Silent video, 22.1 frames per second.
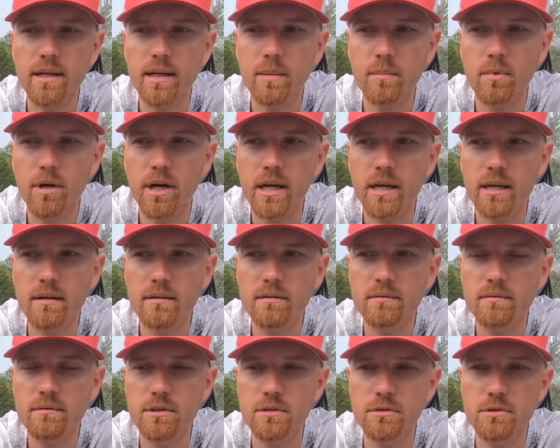that break,
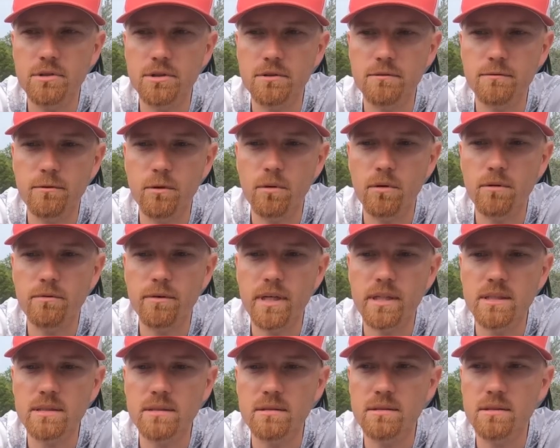use your
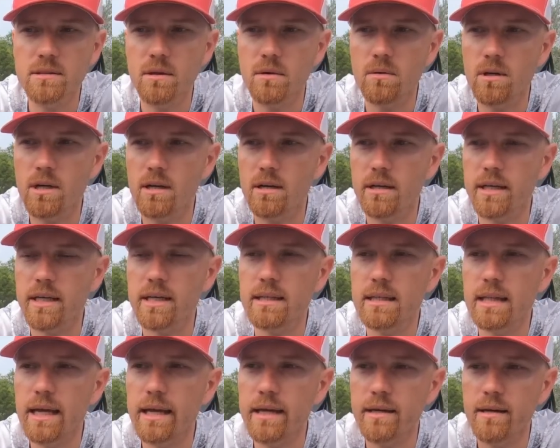forward-facing sonar,
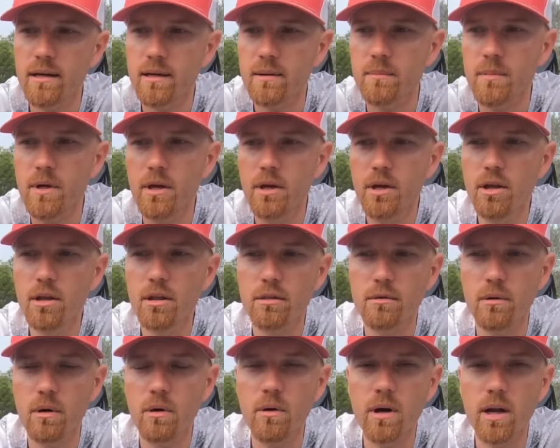get lined up,
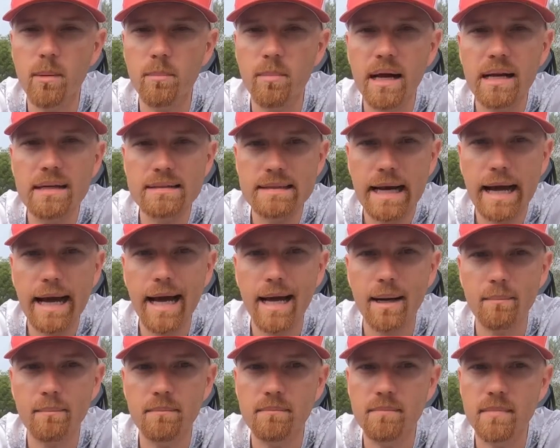throw it up on
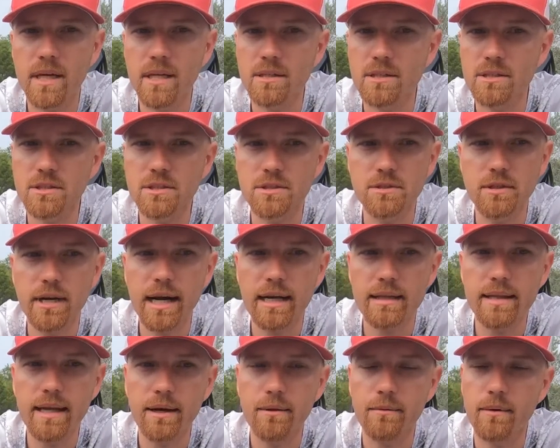top, and just
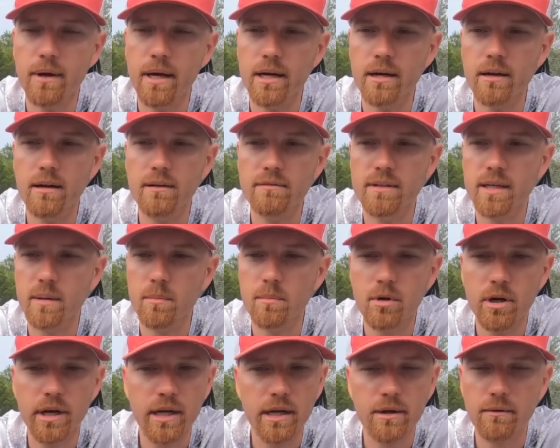drag that right off that
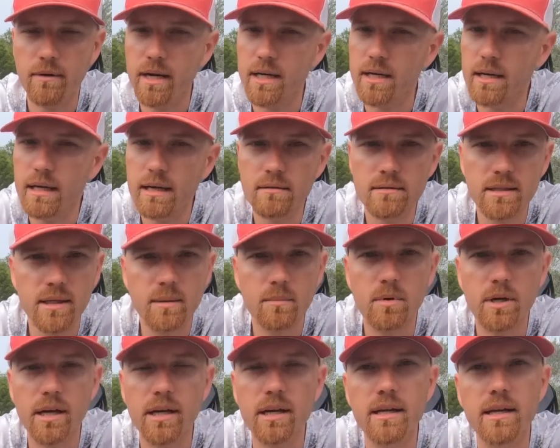break, right down that
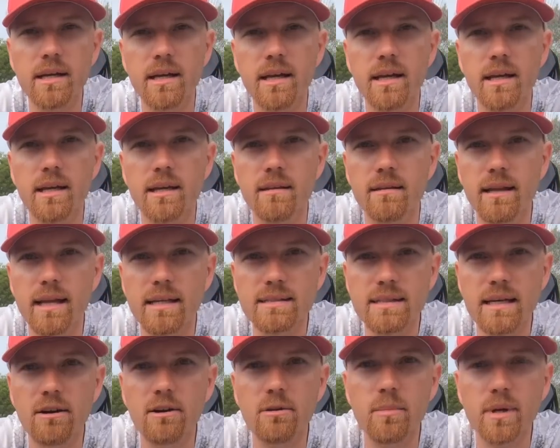break, and that's
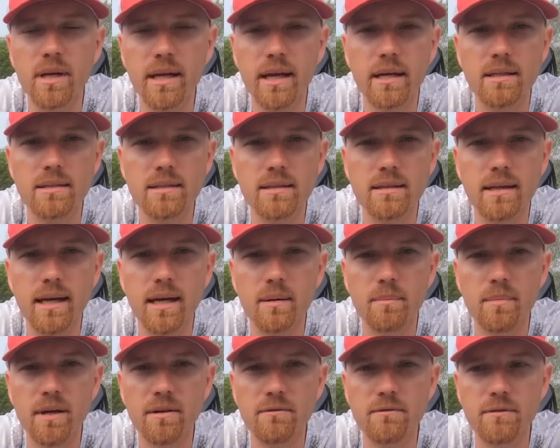how I've been catching a lot
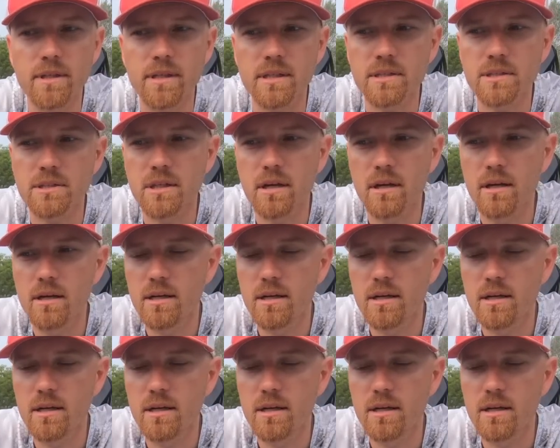of my fish.